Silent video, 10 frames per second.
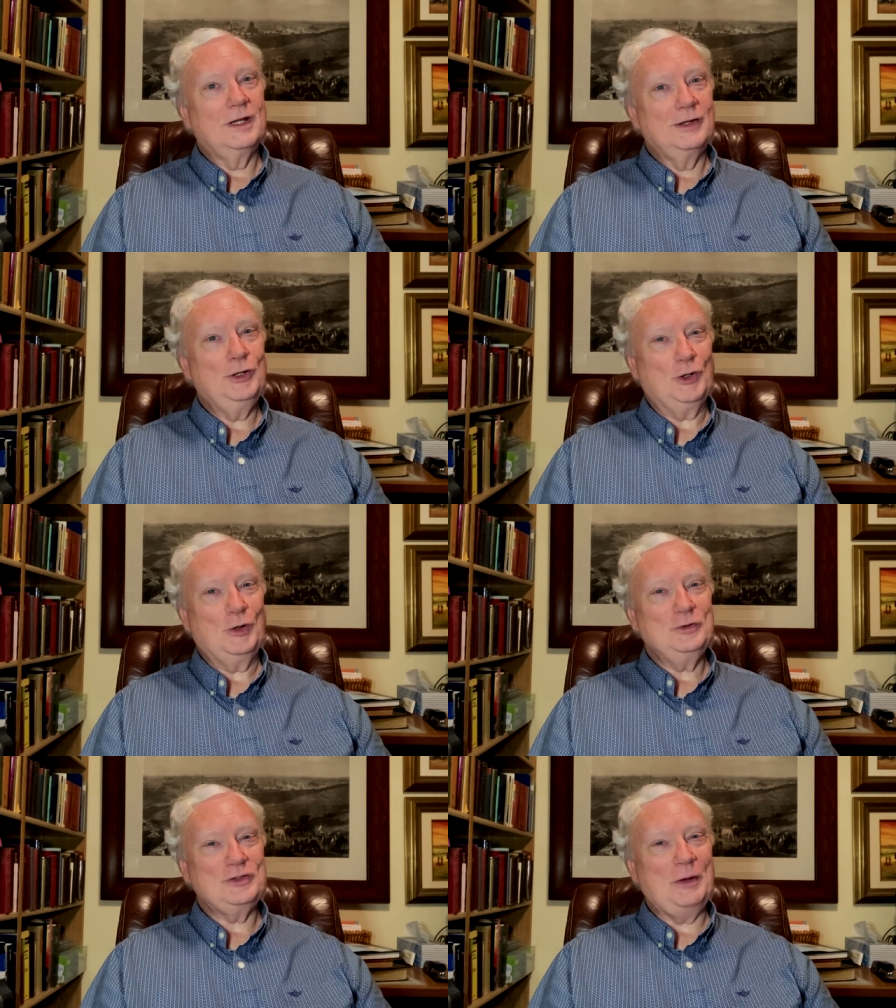you
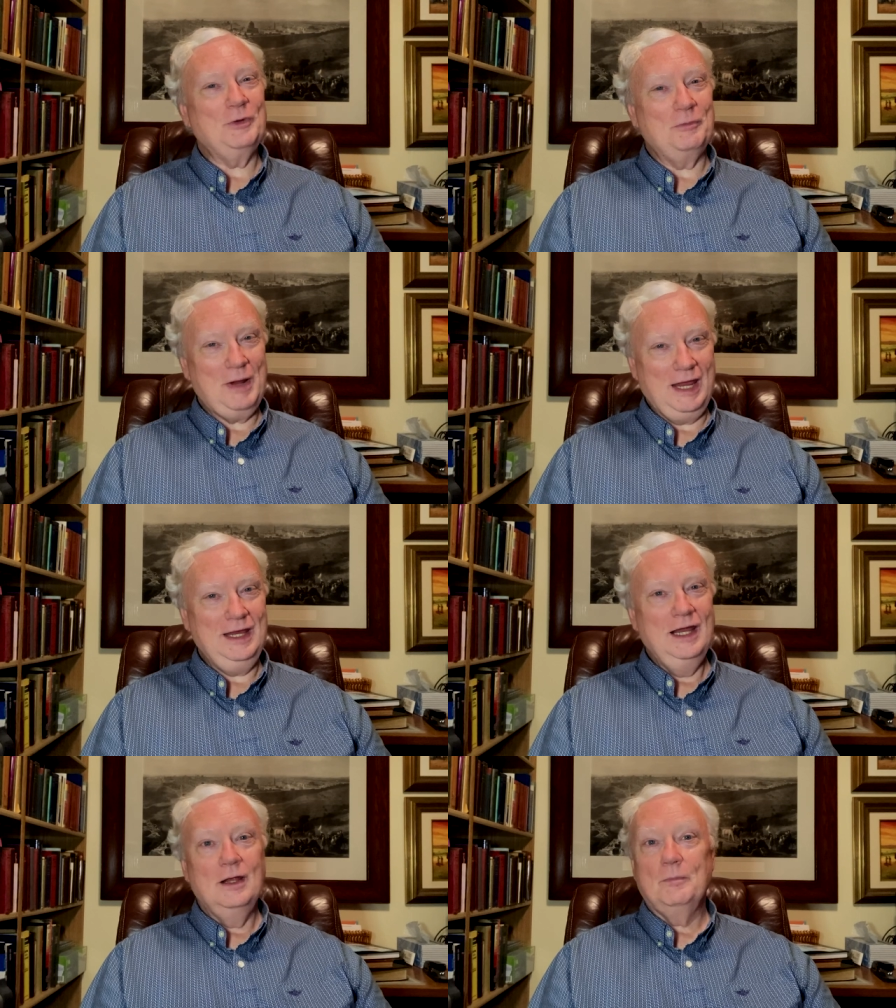know, someone
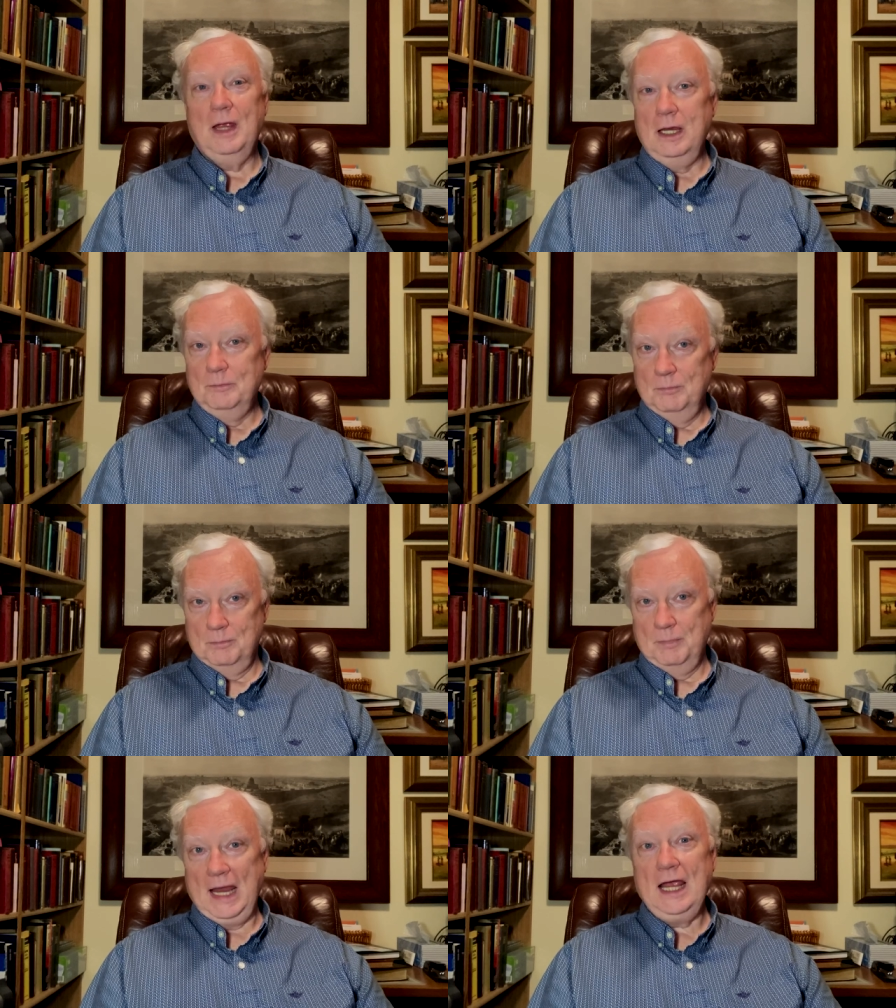may may
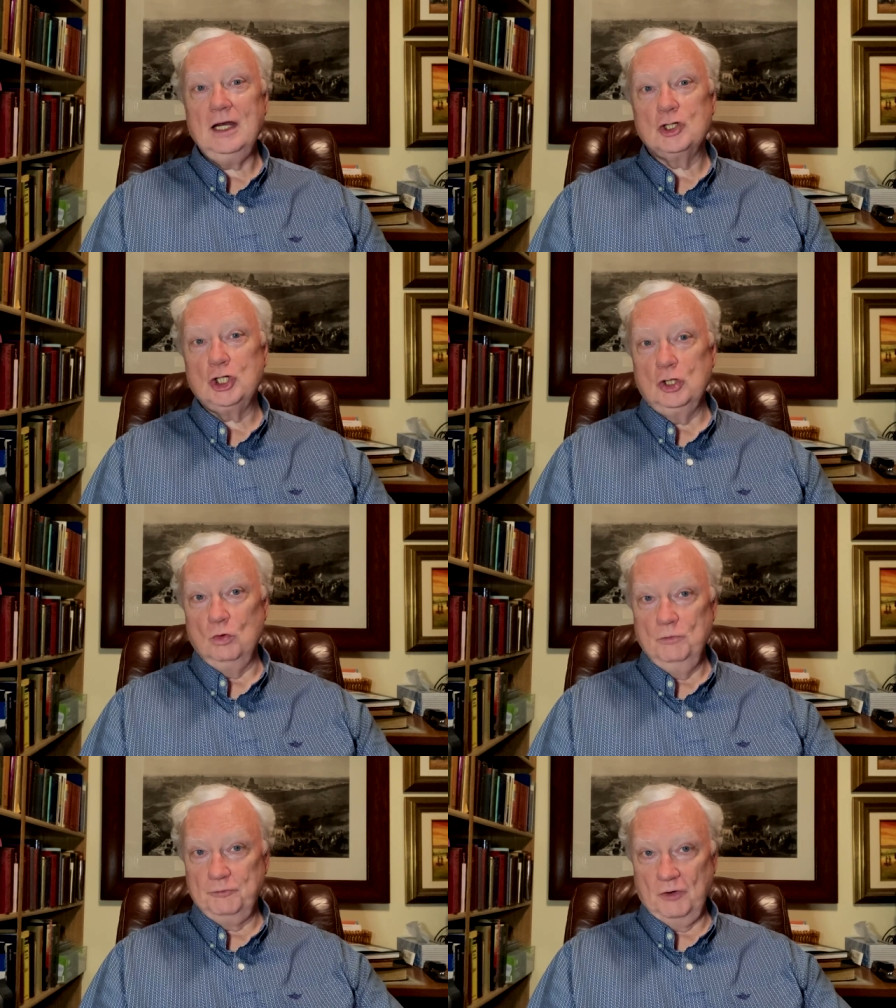banish
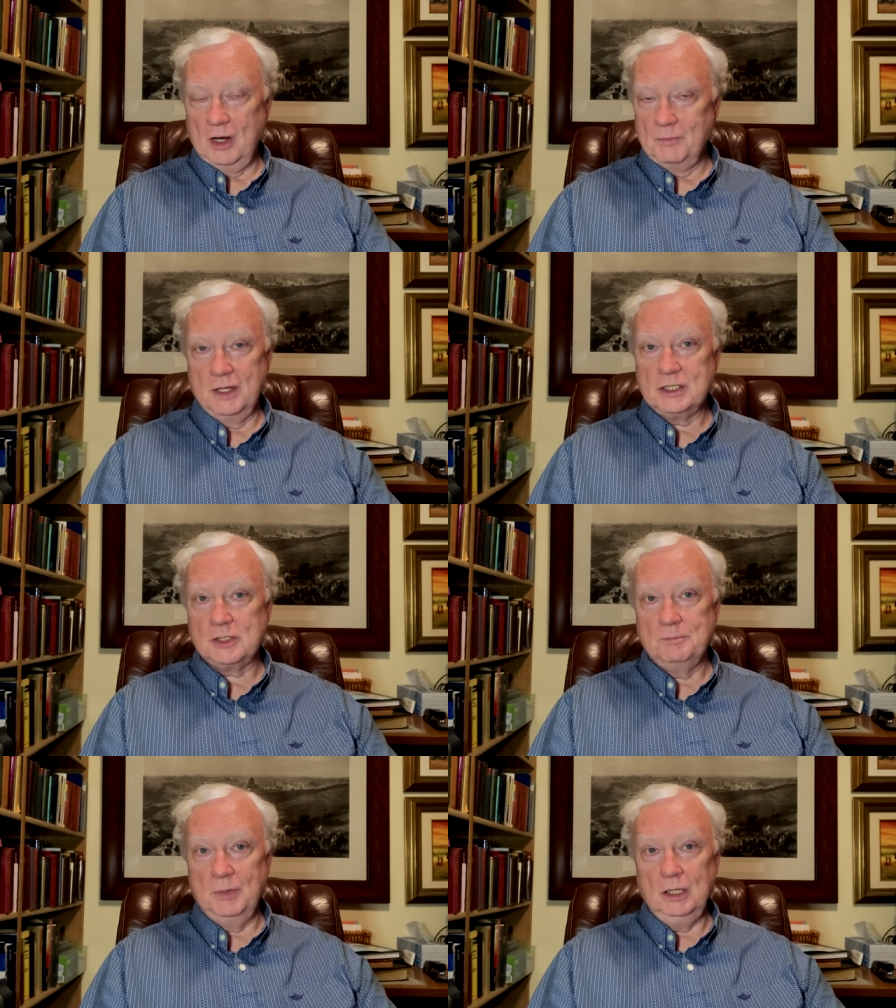you from
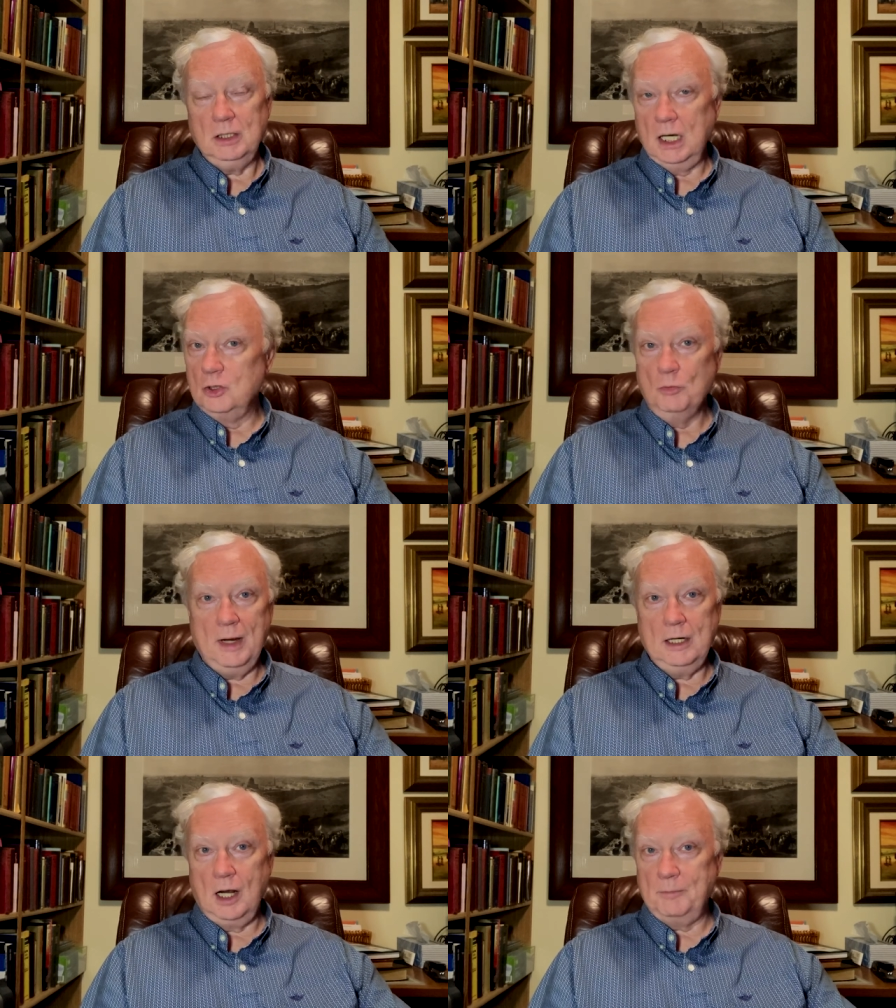this building. You
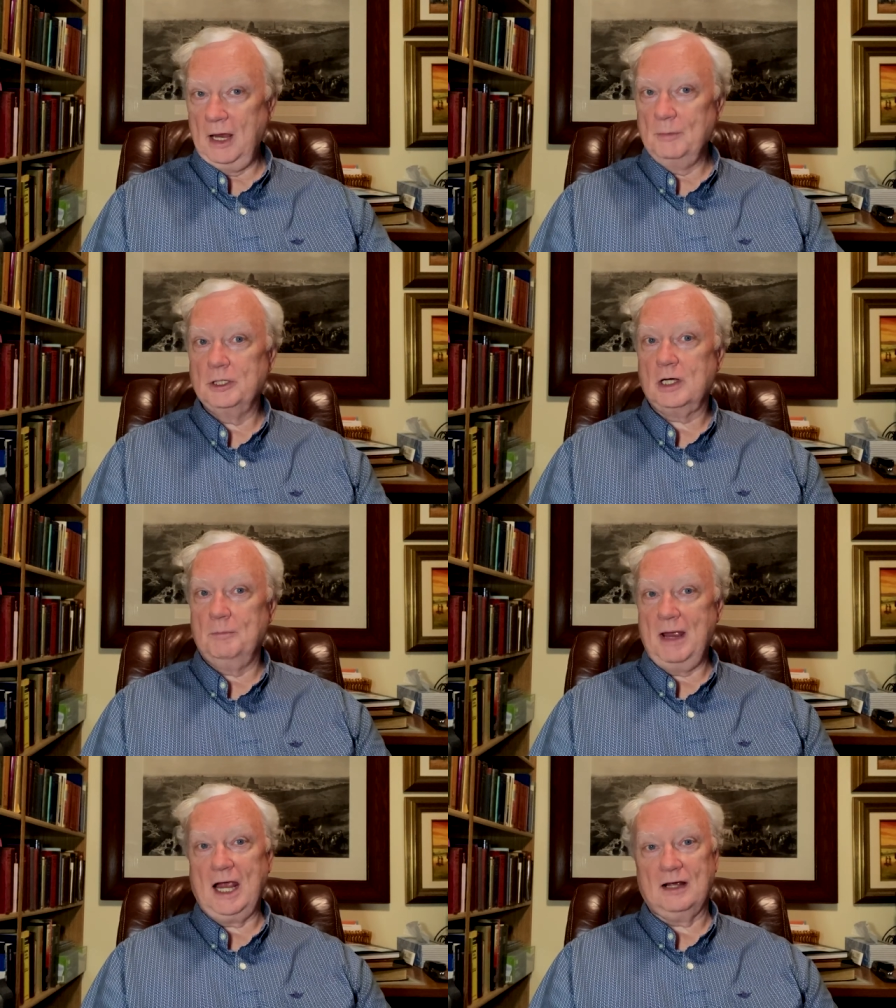may not be able to
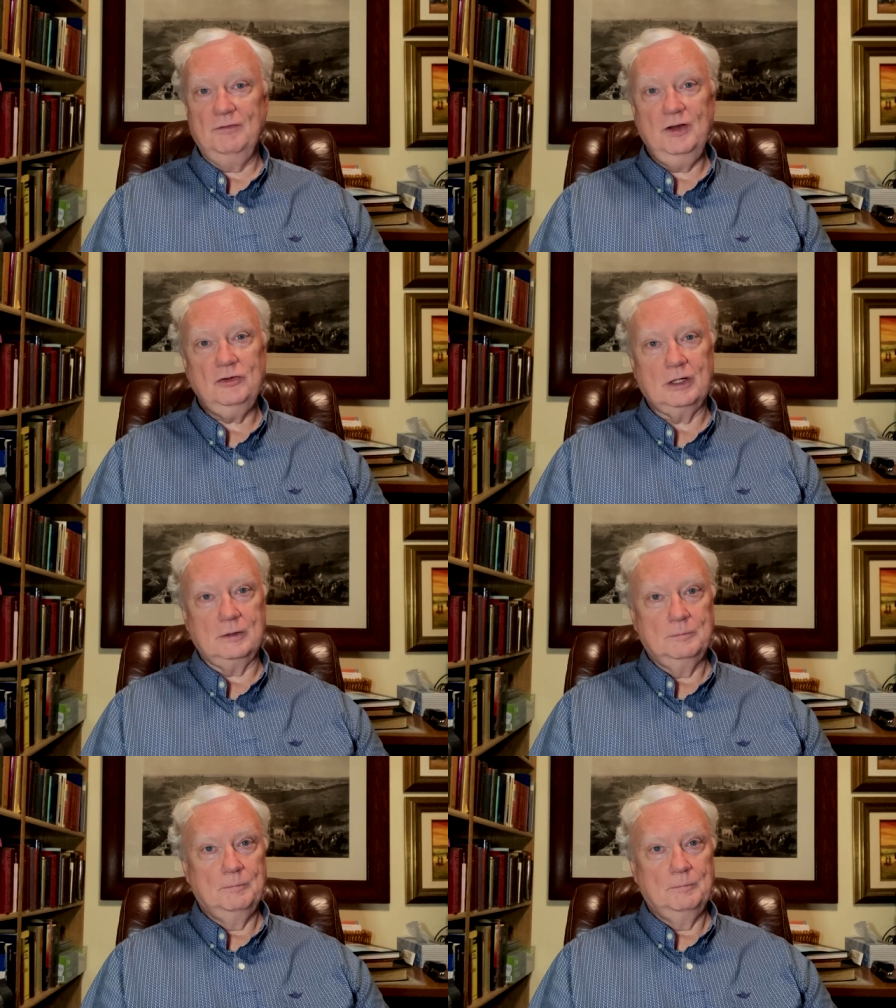come back and visit.